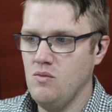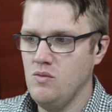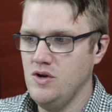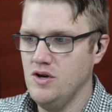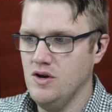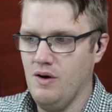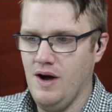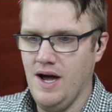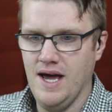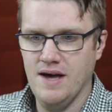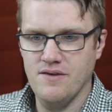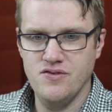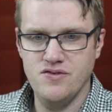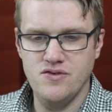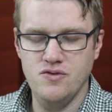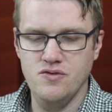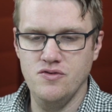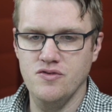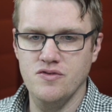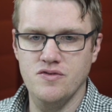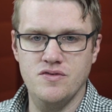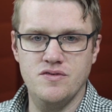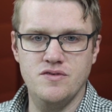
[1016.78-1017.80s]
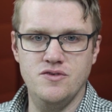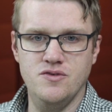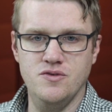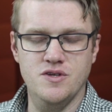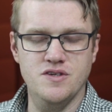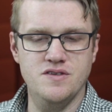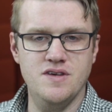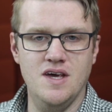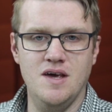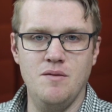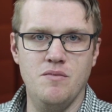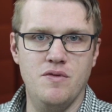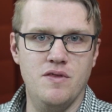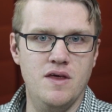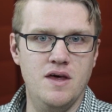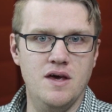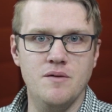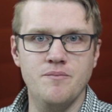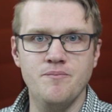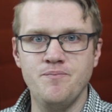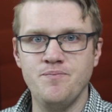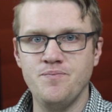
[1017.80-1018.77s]
I have students do the same
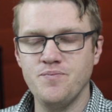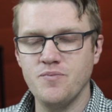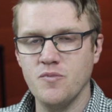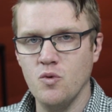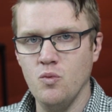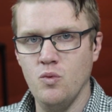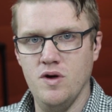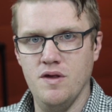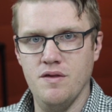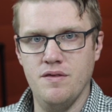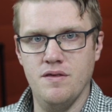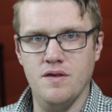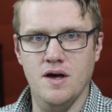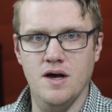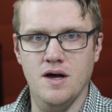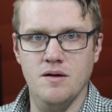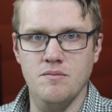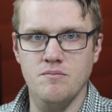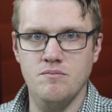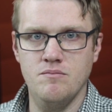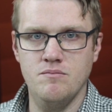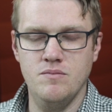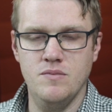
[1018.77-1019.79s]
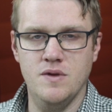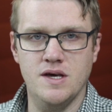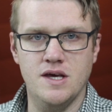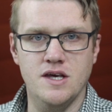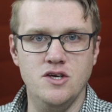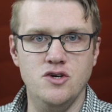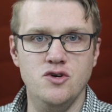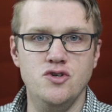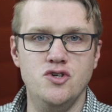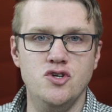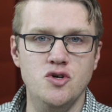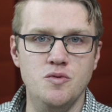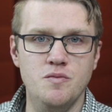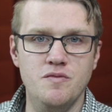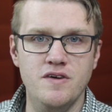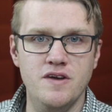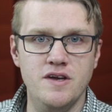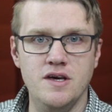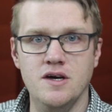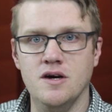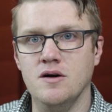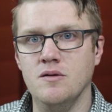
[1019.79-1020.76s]
thing with like a YouTube
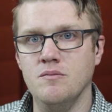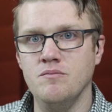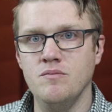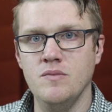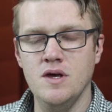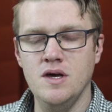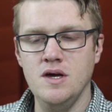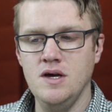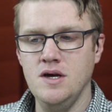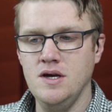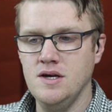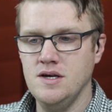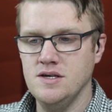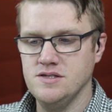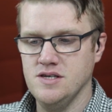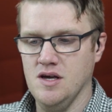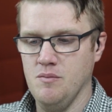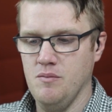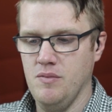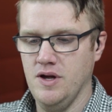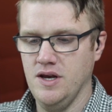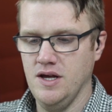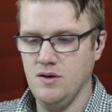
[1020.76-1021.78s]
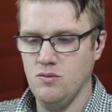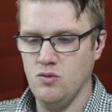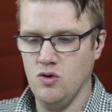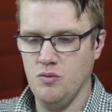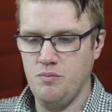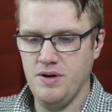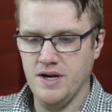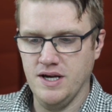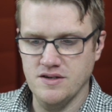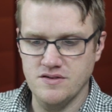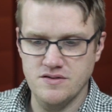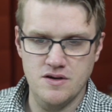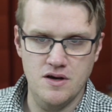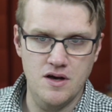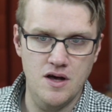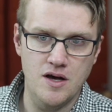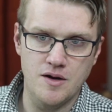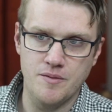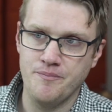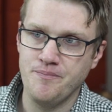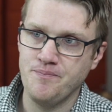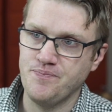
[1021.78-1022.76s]
video. Somebody will pick a
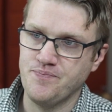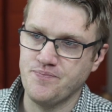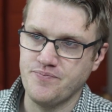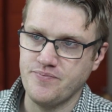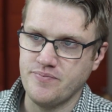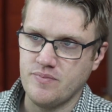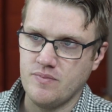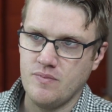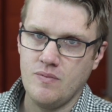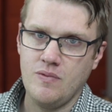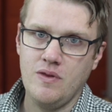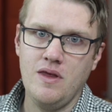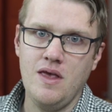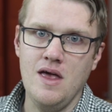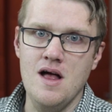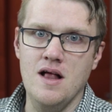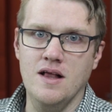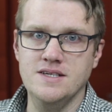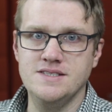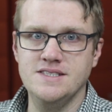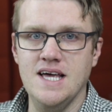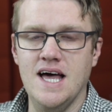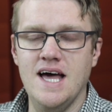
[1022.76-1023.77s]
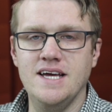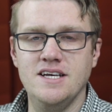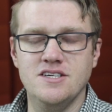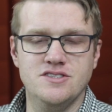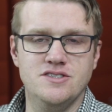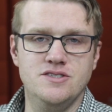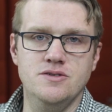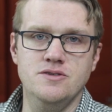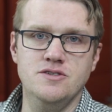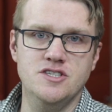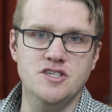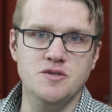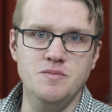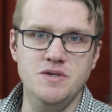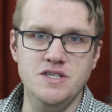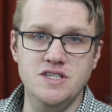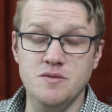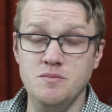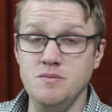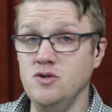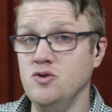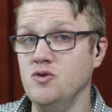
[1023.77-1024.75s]
song, I'll assign a student to be
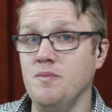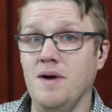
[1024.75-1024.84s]
the mute